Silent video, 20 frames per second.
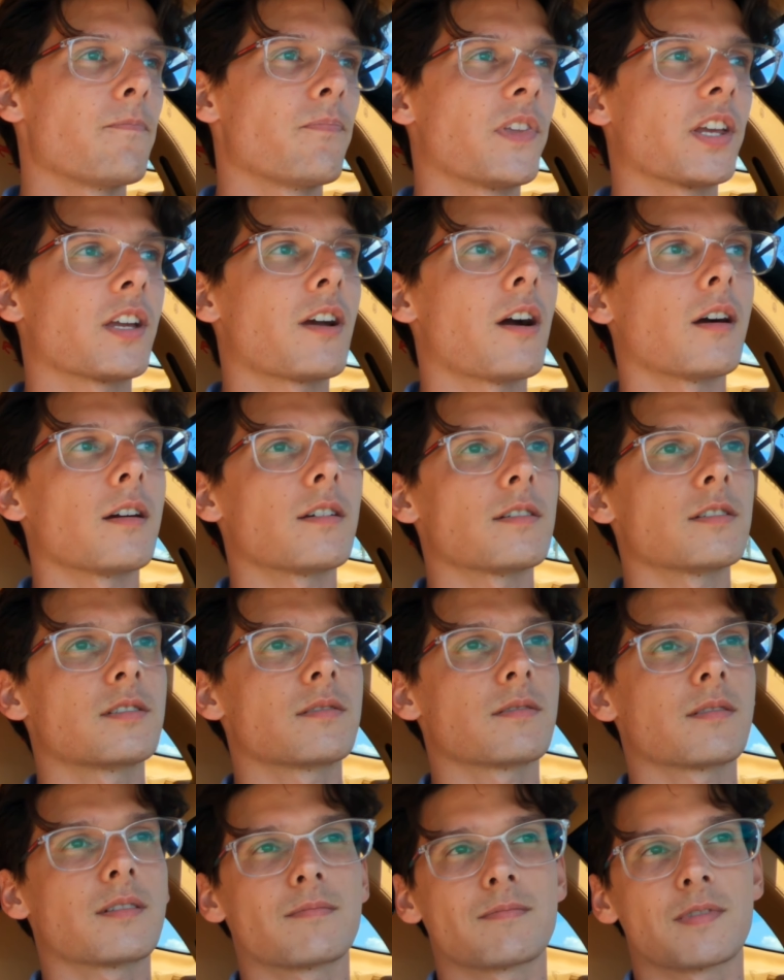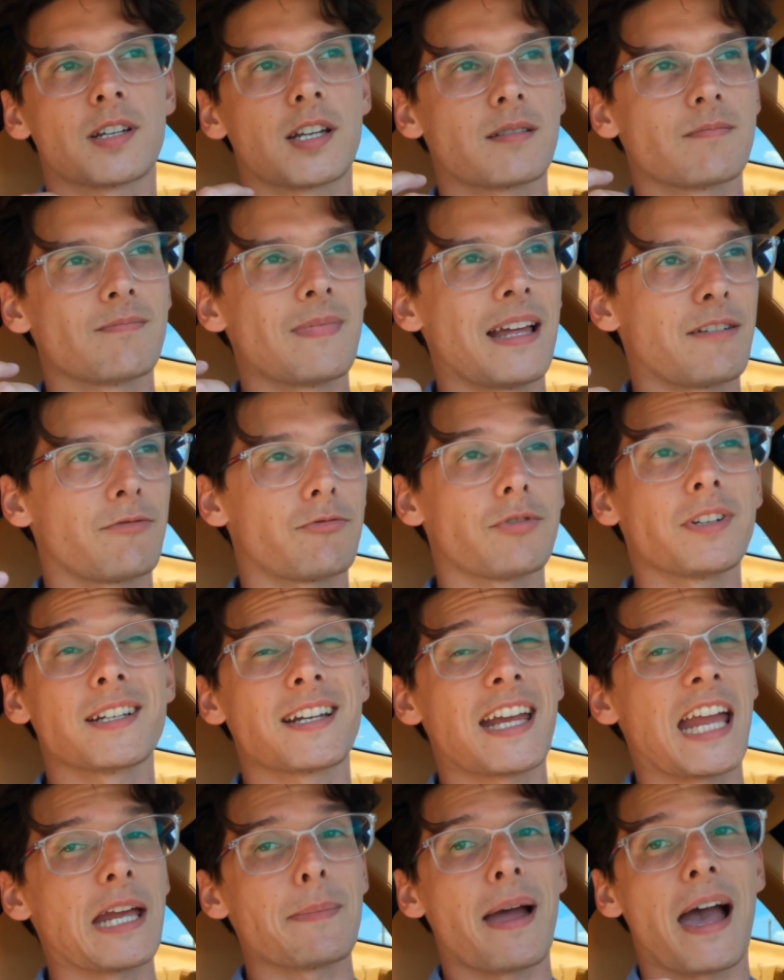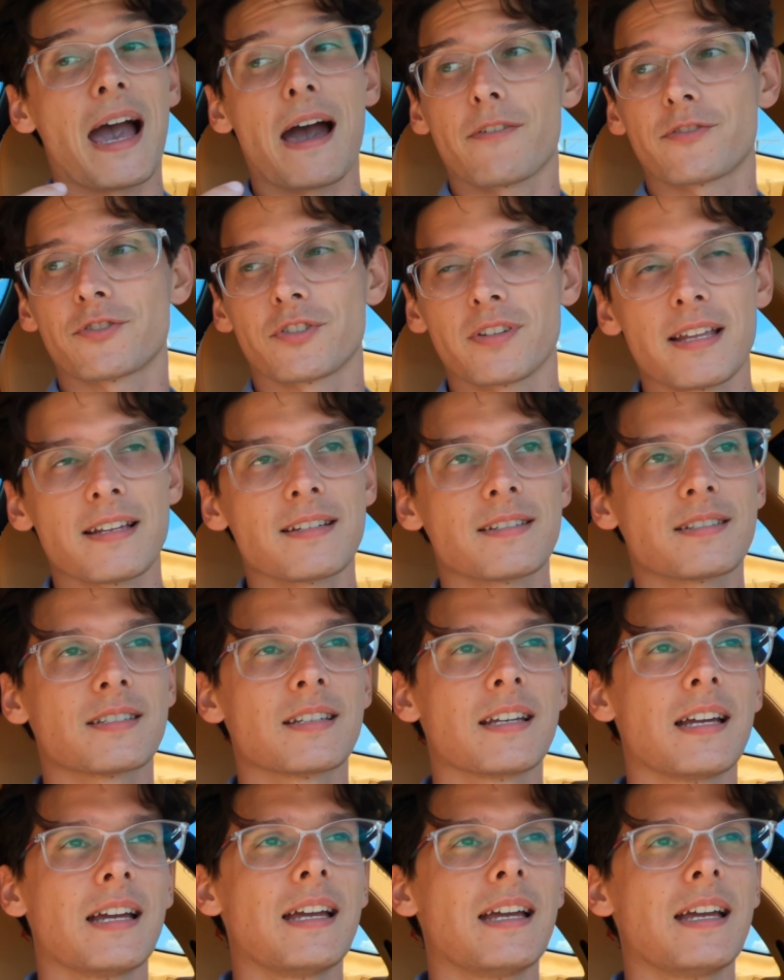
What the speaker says: the cars that really came after this,